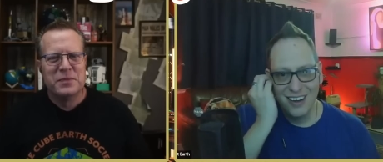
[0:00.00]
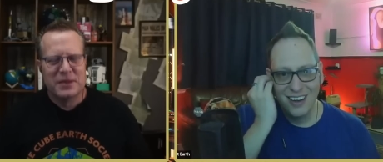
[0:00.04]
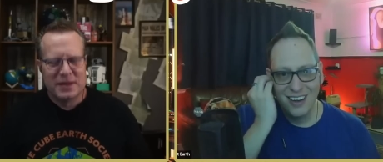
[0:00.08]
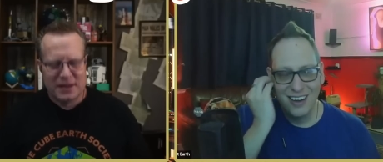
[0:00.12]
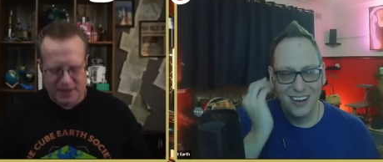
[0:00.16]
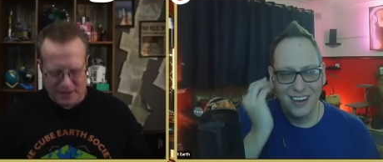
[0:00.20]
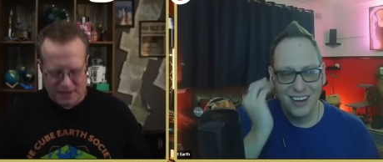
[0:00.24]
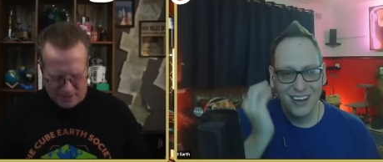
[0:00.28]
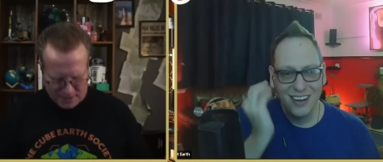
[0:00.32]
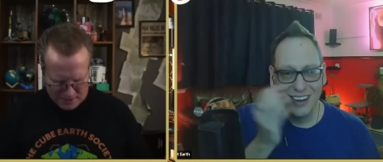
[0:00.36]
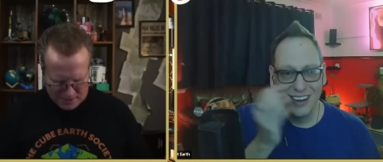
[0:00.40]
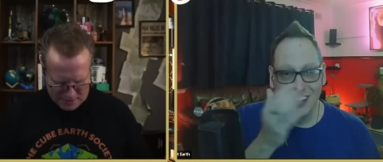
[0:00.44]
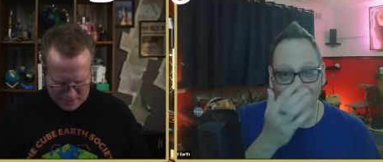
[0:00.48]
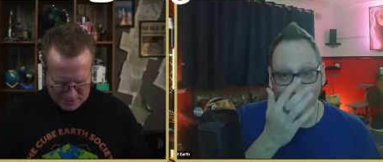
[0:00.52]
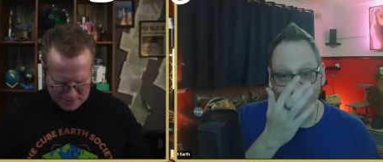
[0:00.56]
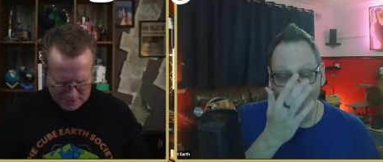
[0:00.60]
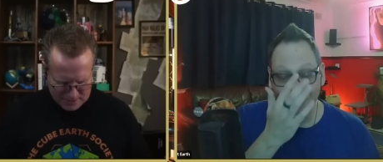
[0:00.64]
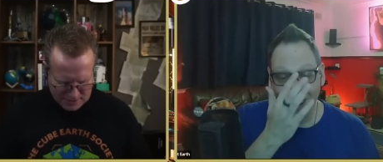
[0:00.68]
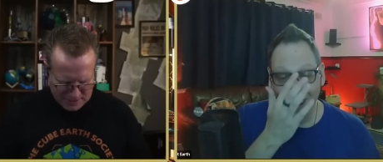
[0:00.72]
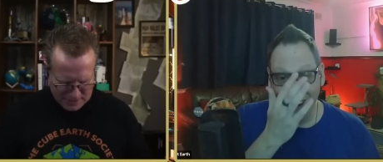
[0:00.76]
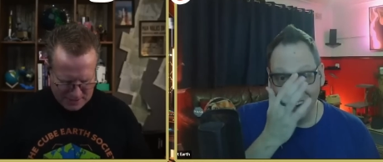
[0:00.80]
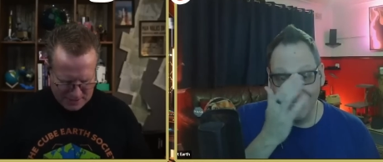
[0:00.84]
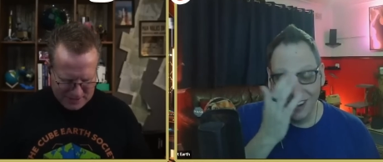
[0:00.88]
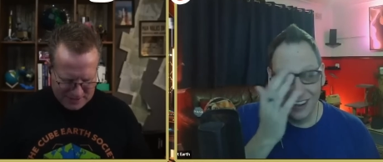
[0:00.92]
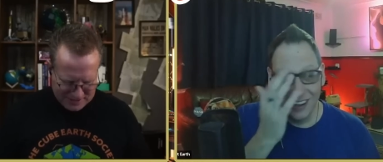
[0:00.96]

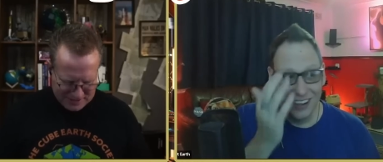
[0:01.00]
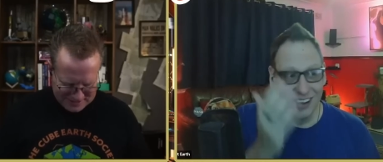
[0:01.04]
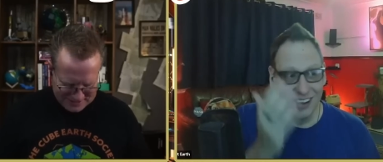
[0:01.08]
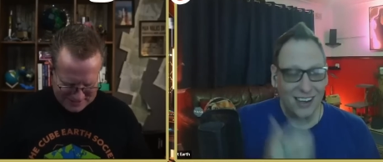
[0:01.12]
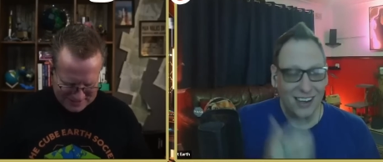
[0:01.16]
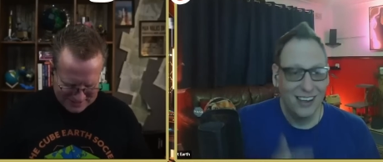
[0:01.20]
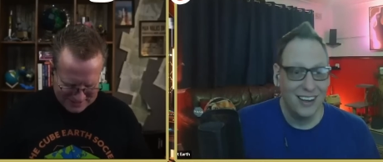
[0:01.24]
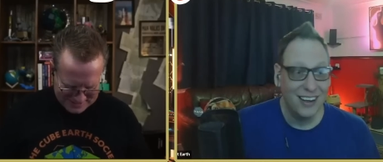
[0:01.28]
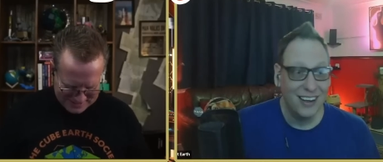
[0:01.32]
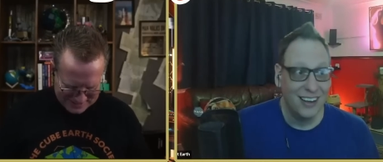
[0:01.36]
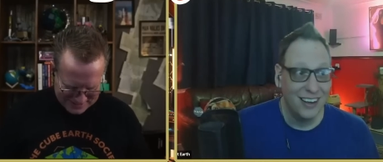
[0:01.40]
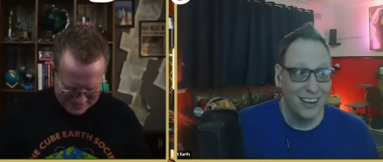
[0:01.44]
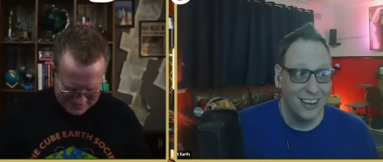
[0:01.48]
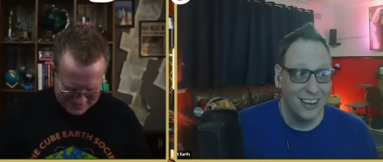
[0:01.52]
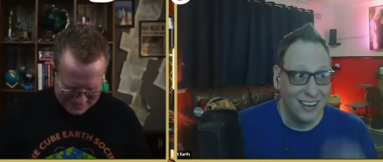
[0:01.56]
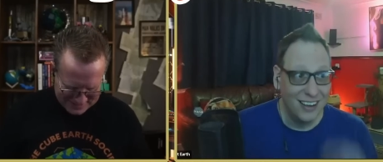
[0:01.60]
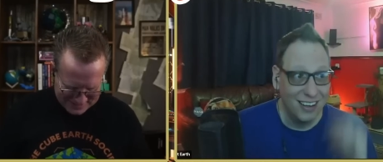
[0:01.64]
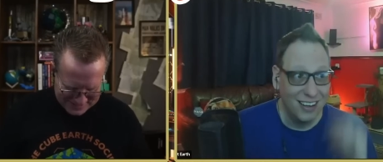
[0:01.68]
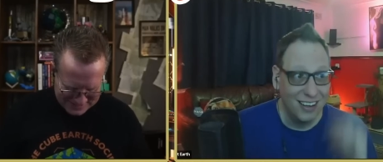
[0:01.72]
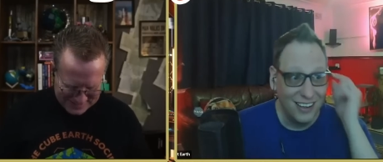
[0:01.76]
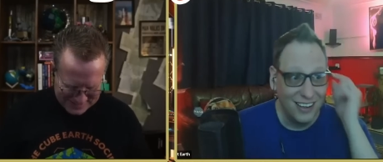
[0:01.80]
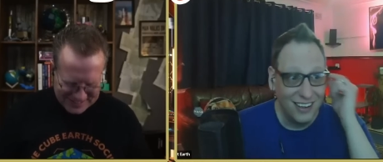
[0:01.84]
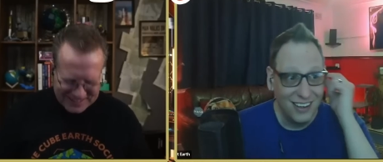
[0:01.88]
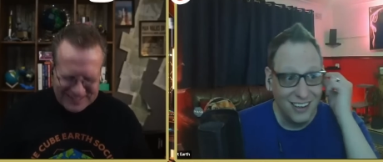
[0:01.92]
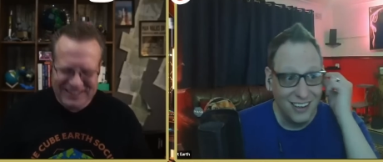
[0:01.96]

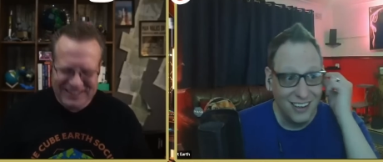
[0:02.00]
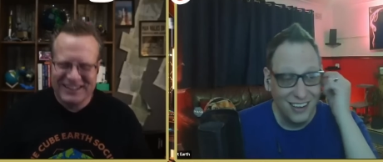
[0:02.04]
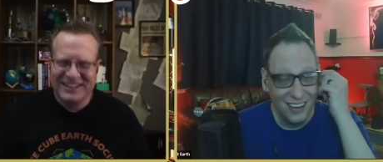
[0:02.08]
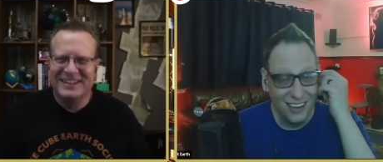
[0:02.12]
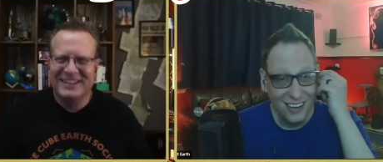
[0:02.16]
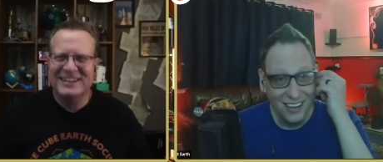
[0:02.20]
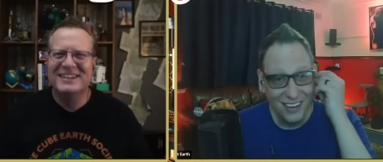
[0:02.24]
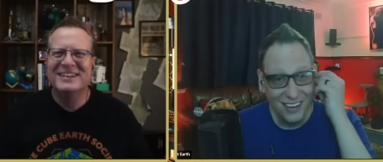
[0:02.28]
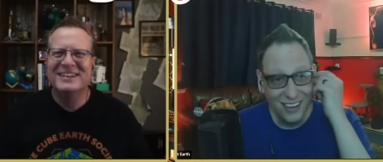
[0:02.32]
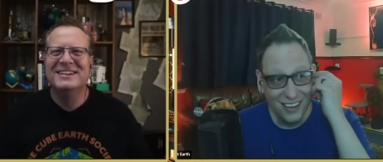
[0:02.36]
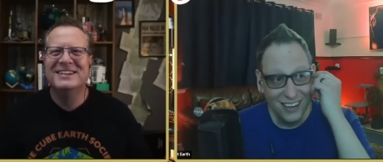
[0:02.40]
(silence)